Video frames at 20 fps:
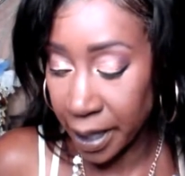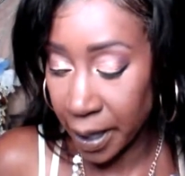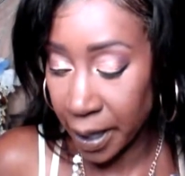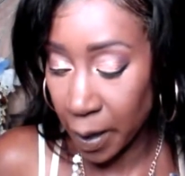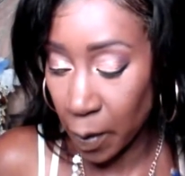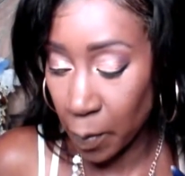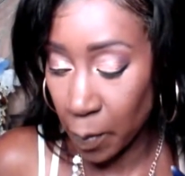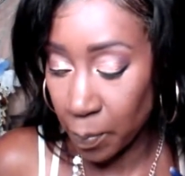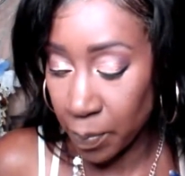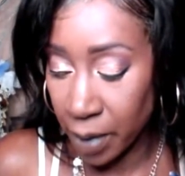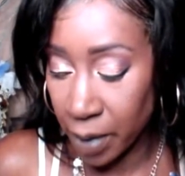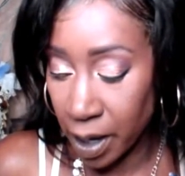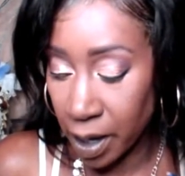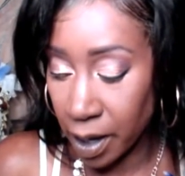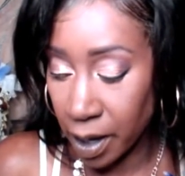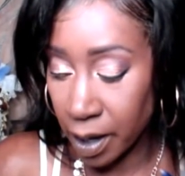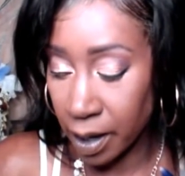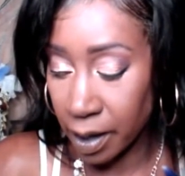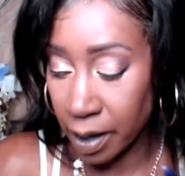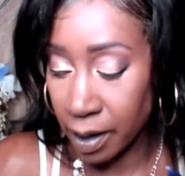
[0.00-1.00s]
That
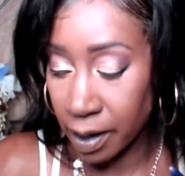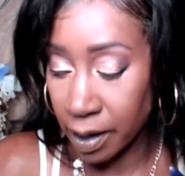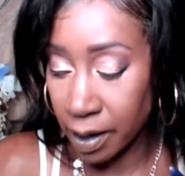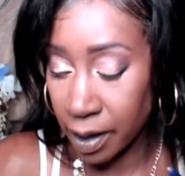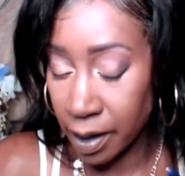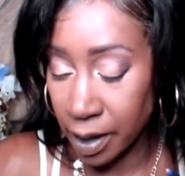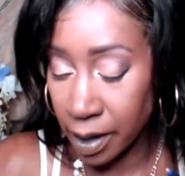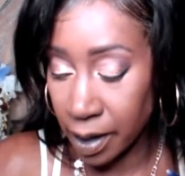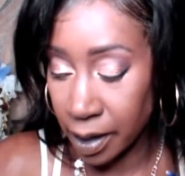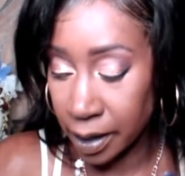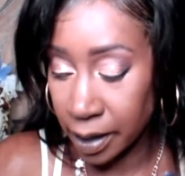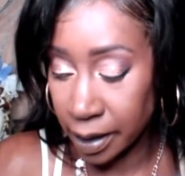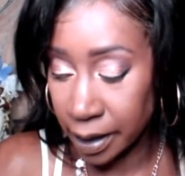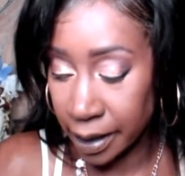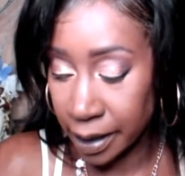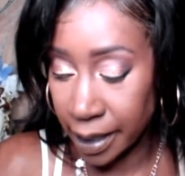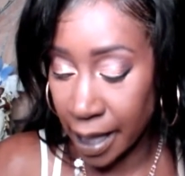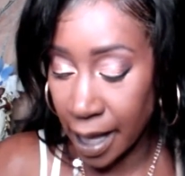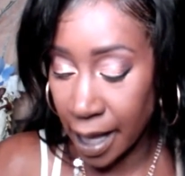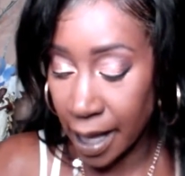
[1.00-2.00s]
would help
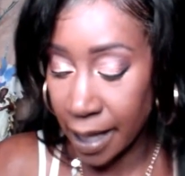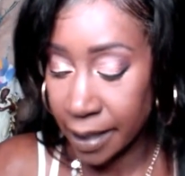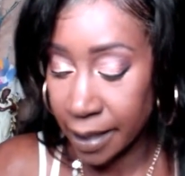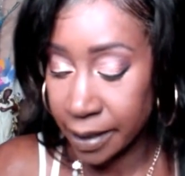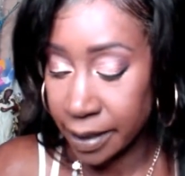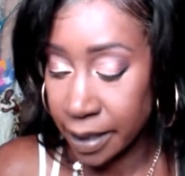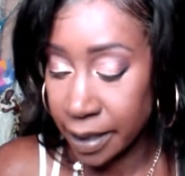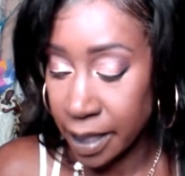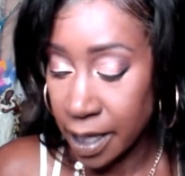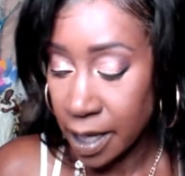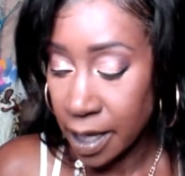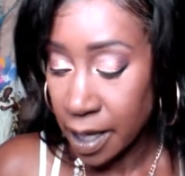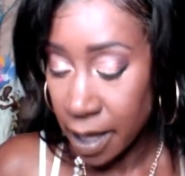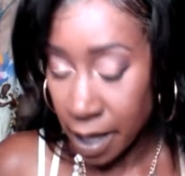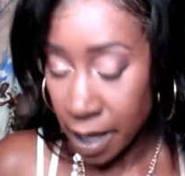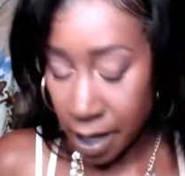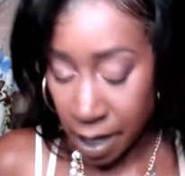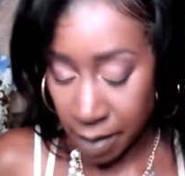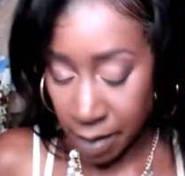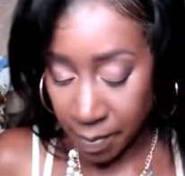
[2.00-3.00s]
uh, a
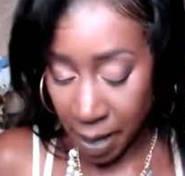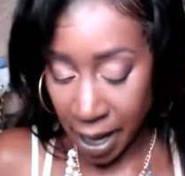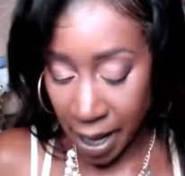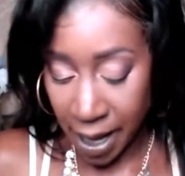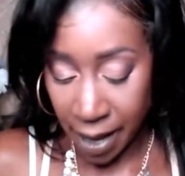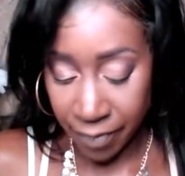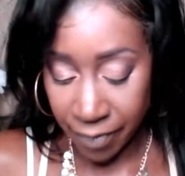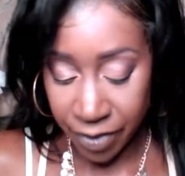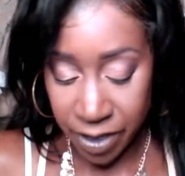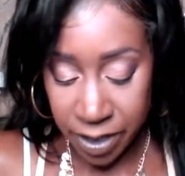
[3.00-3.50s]
lot.